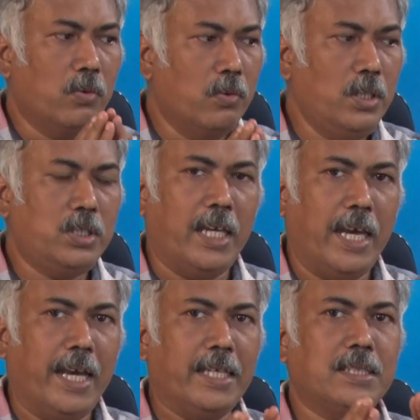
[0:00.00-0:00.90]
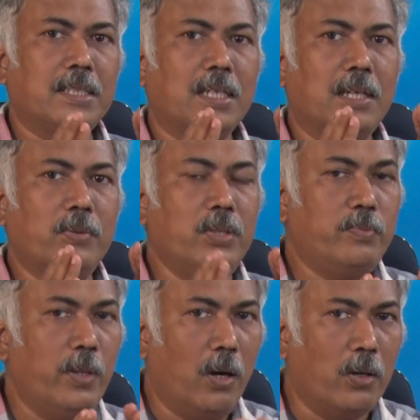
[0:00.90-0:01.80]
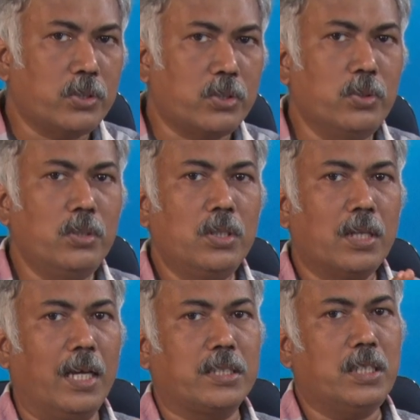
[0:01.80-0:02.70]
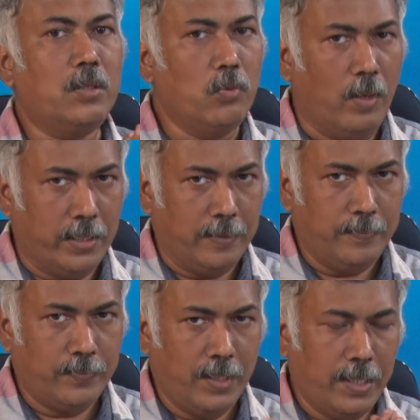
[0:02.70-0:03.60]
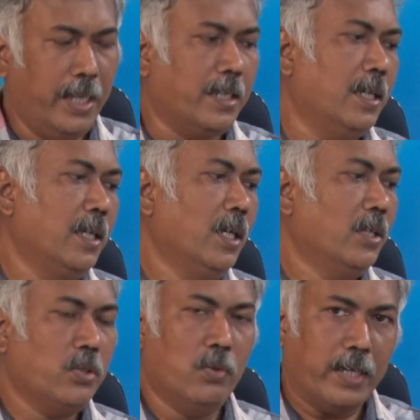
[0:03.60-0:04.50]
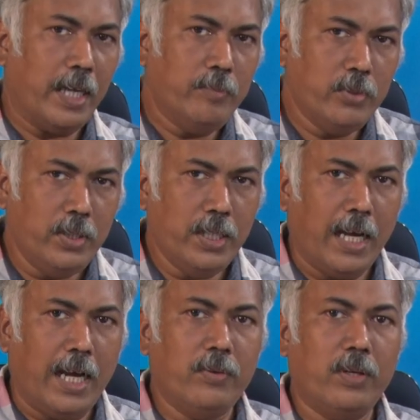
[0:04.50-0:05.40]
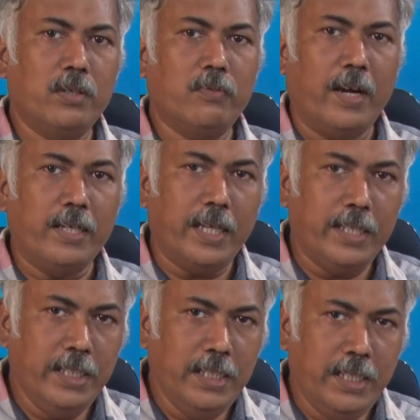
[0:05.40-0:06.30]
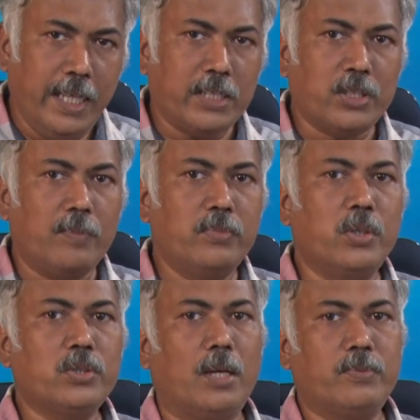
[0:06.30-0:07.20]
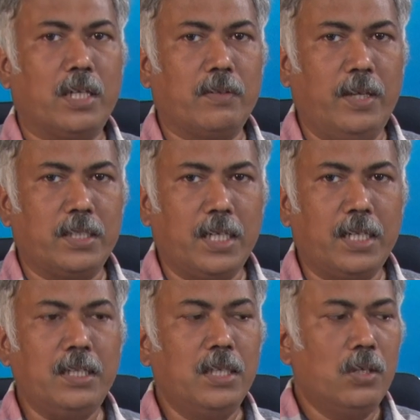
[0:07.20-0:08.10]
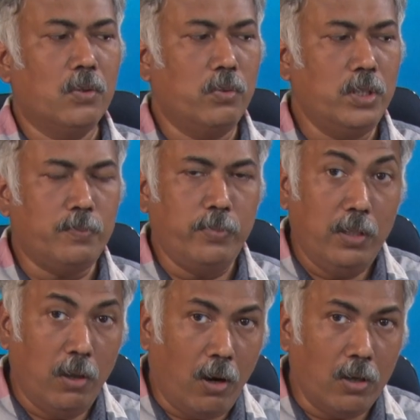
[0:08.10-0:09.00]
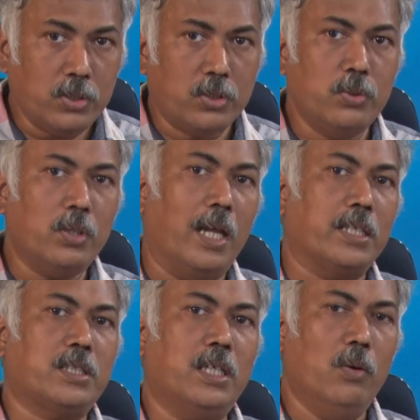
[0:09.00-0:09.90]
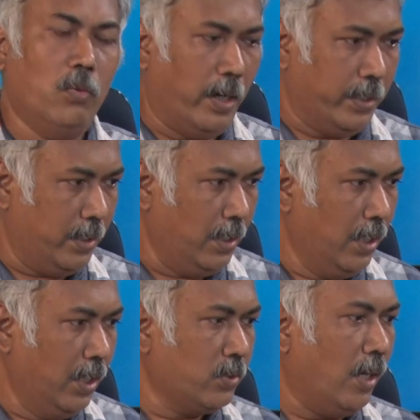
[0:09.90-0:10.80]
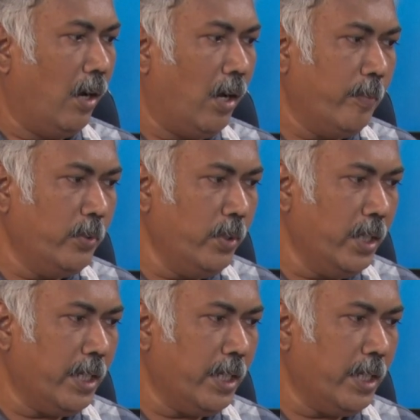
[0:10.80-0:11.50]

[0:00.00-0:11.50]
which has uh, which belongs to cluster 1 right. So, what I am doing I want to find the index of those observation which belongs to cluster 1. So, how I am doing